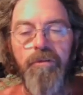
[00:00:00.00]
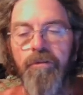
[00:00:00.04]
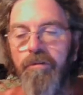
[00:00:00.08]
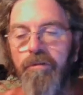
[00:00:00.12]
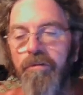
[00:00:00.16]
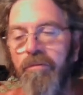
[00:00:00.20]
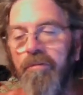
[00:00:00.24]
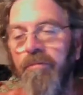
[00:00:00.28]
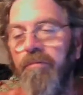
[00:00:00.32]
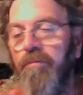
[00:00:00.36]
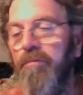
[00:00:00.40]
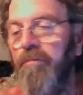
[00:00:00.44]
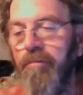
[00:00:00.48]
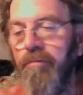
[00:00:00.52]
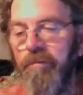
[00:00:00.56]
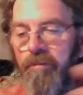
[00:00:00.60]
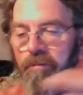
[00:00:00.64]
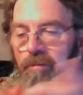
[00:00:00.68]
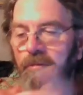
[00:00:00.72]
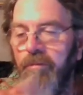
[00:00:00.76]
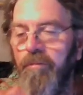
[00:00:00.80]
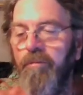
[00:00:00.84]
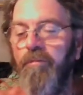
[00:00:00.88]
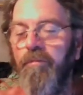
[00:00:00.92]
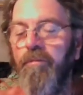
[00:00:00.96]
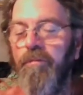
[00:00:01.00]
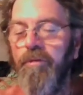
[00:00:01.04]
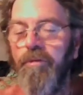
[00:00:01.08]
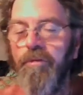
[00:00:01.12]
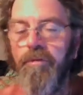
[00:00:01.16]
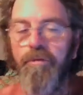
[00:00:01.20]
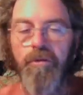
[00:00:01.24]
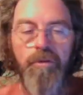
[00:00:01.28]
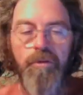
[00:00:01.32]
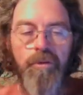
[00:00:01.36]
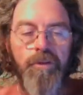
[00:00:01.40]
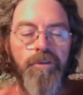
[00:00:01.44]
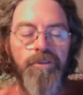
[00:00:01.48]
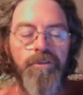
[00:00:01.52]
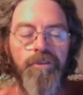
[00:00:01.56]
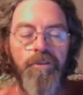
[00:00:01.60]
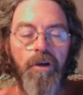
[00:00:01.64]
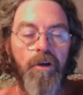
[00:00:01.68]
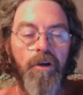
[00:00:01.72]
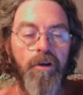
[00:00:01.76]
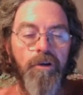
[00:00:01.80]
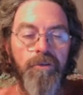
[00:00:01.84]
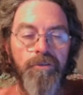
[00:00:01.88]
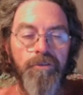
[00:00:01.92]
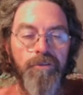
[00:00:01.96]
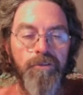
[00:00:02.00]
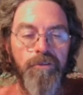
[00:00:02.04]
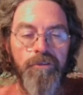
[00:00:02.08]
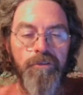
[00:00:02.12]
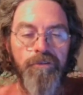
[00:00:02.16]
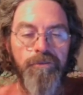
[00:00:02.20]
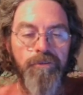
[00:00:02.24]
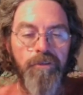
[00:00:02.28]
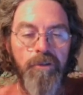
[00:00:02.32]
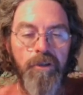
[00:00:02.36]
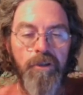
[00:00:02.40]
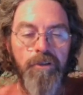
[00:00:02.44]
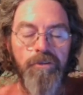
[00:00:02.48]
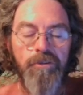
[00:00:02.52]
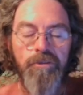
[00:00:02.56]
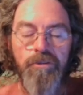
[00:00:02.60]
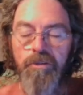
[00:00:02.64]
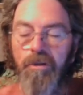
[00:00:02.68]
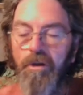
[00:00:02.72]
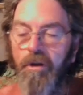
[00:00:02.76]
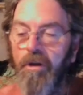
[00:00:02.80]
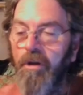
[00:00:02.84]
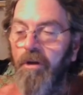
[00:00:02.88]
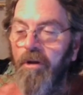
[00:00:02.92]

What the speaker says: and desires of the flesh?